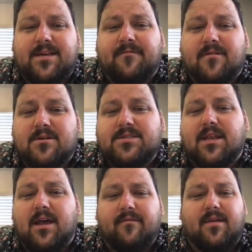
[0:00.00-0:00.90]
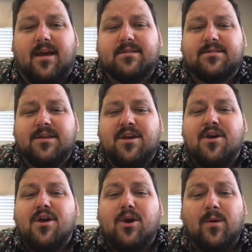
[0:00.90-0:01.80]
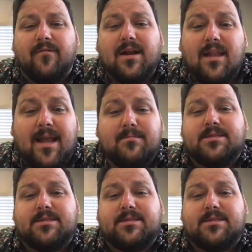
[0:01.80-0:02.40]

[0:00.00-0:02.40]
first loved us. Whoever claims